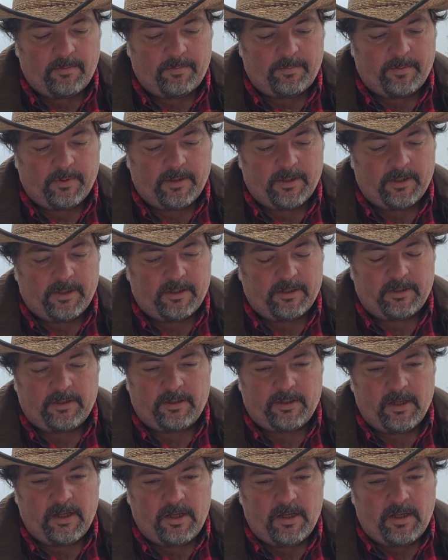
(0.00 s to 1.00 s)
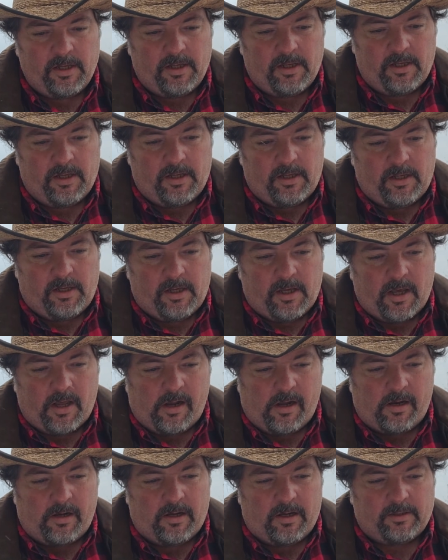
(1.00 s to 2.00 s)
But
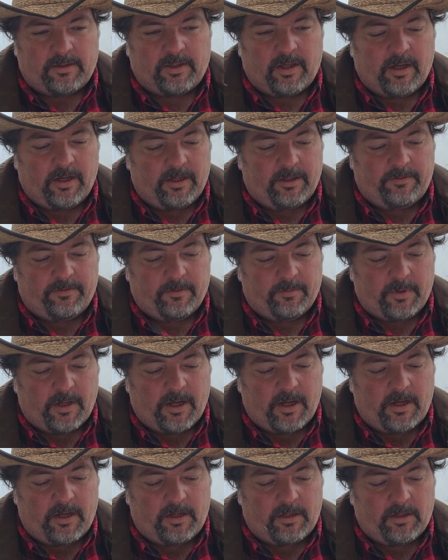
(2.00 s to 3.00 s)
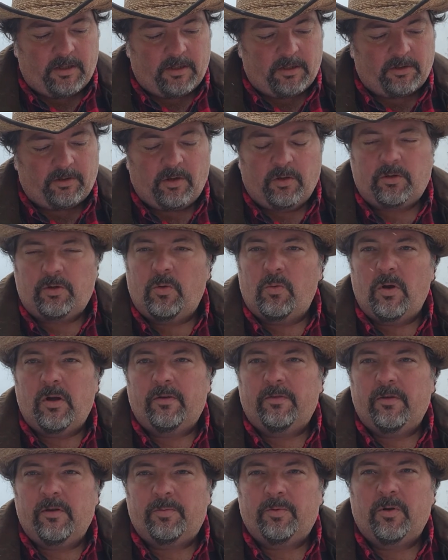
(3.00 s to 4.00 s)
aside from that, a social
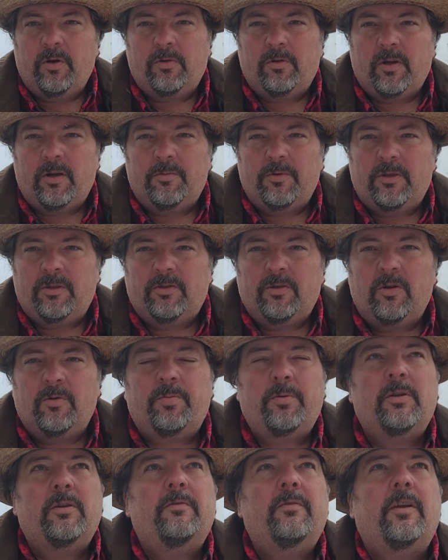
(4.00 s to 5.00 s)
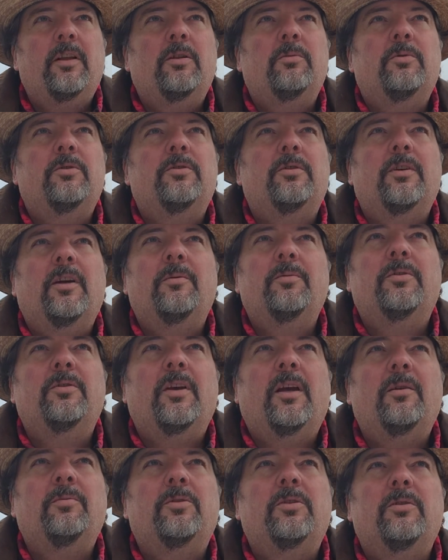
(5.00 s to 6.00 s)
welfare program that is open, available to
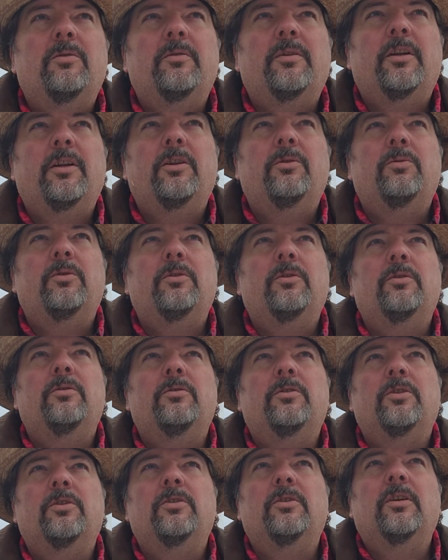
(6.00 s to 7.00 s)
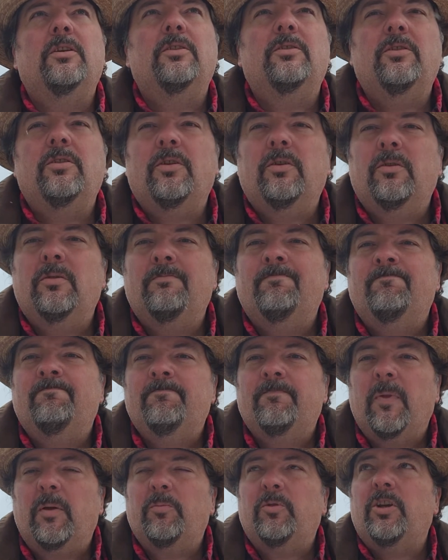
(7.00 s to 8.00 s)
absolutely anyone who just says, I'm
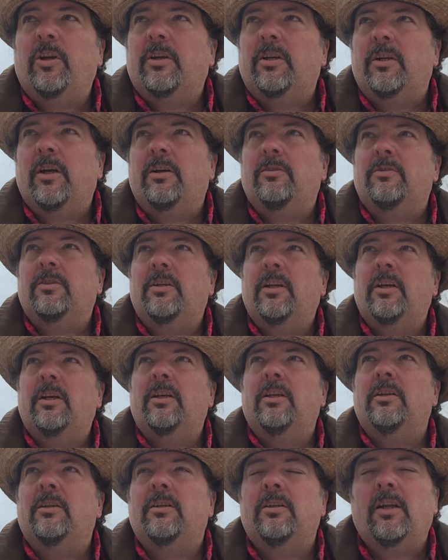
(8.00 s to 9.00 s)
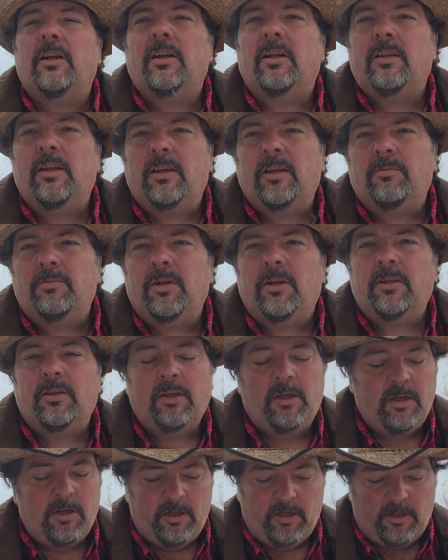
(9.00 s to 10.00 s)
checking out today and I think I'm done.
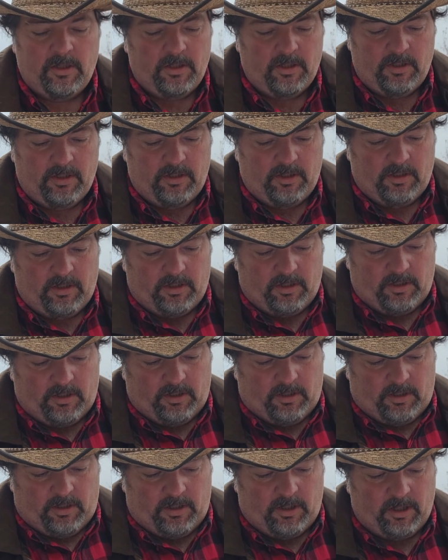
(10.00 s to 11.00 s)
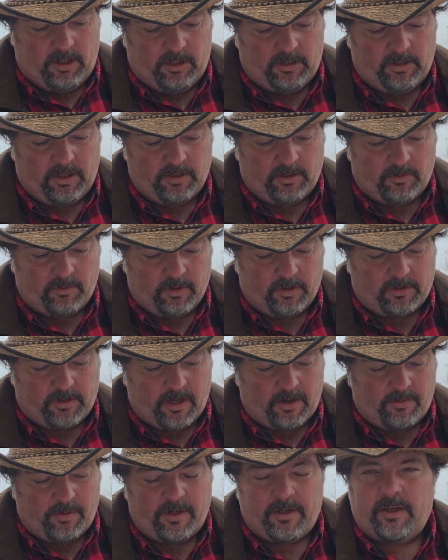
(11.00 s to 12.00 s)
It doesn't work
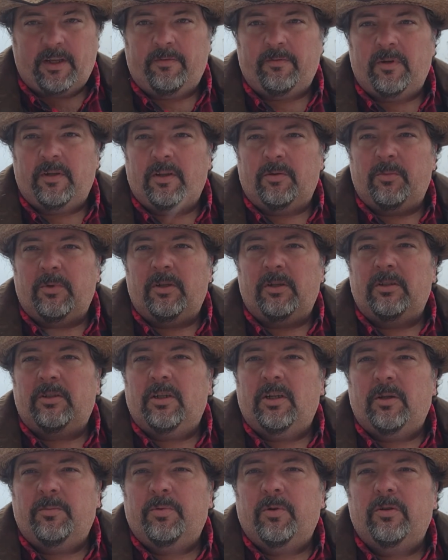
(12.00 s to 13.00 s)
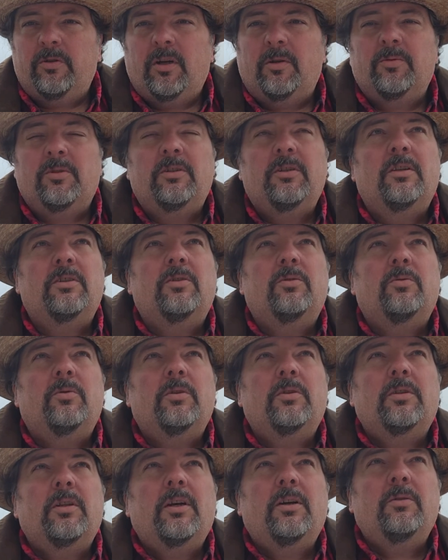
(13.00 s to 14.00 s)
that way. And even in the military programs, it doesn't
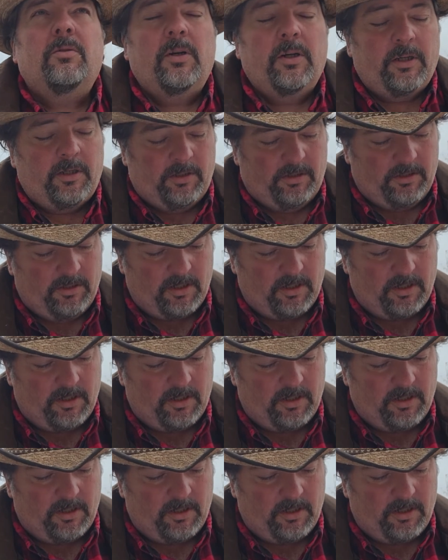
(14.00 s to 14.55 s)
work that way.